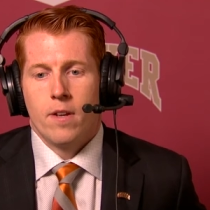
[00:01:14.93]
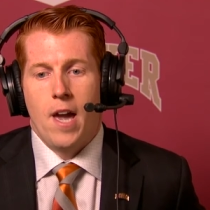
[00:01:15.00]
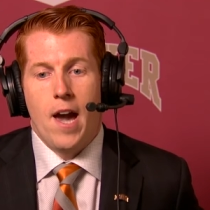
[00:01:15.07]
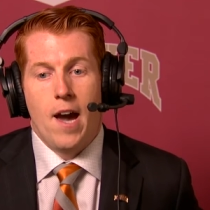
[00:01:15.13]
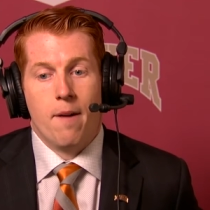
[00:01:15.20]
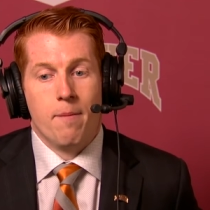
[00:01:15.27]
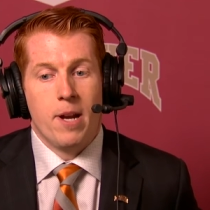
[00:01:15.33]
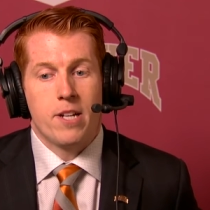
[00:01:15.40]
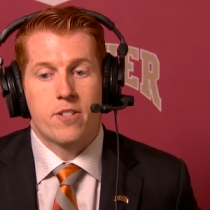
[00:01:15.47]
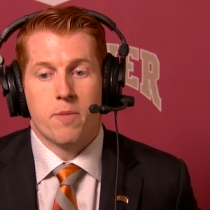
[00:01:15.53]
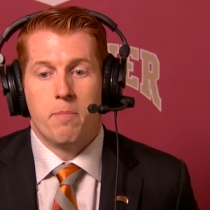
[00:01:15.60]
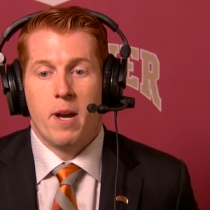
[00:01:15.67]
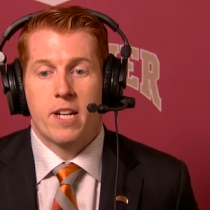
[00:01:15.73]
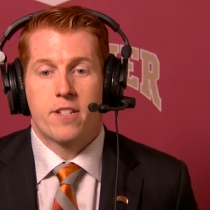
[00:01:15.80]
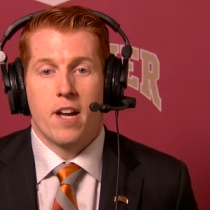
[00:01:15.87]
Yeah, made
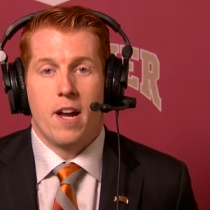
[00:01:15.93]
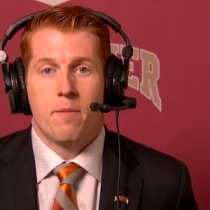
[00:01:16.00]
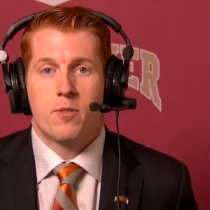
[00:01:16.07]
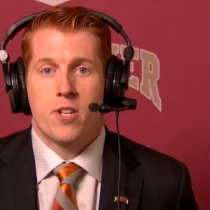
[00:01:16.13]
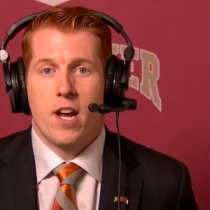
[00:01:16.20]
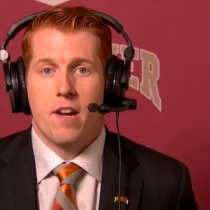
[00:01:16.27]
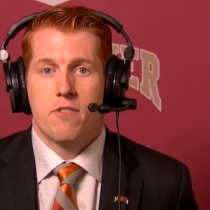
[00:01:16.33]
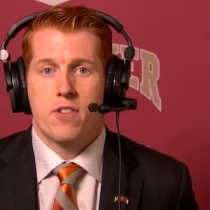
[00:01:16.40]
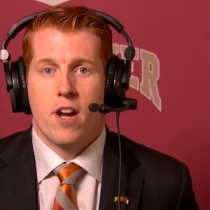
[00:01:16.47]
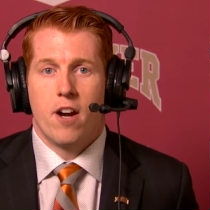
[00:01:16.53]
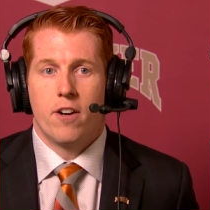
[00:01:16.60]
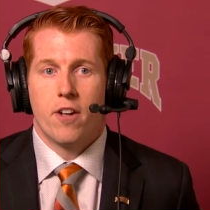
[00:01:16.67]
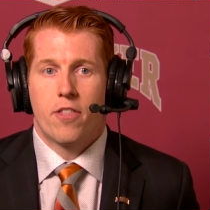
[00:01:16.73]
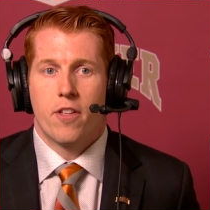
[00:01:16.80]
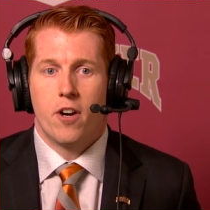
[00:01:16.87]
some big-time saves there
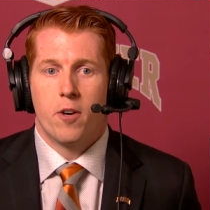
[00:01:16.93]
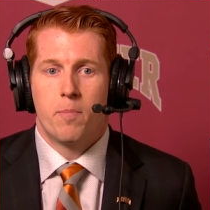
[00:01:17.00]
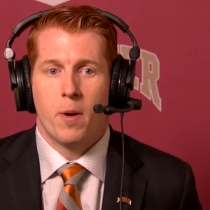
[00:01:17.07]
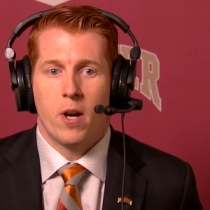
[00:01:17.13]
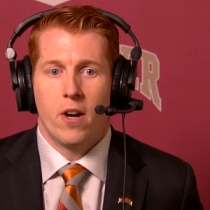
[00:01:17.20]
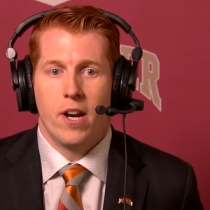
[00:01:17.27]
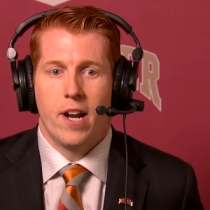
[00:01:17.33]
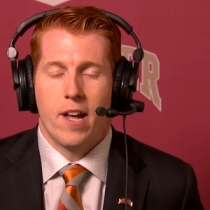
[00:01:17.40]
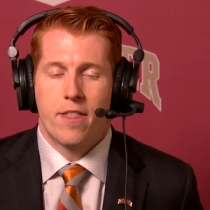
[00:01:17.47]
in the third period.